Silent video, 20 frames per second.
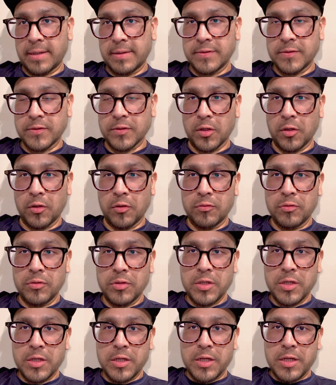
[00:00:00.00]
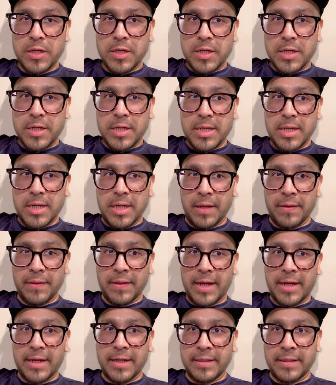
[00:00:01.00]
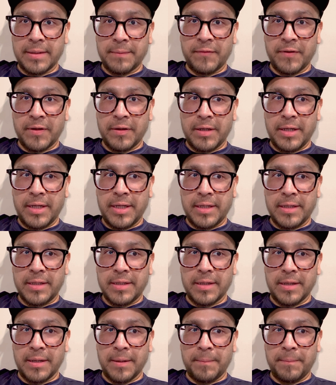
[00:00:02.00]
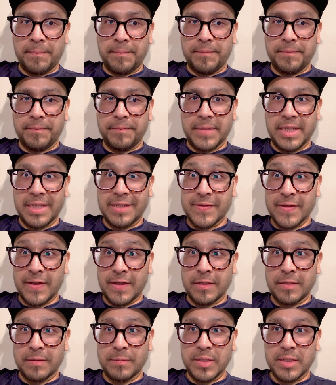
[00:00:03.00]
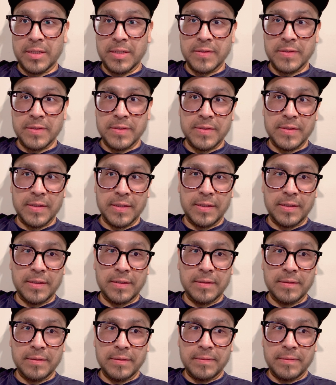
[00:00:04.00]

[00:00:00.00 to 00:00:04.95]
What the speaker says: So on that end, I'm very excited, because it's like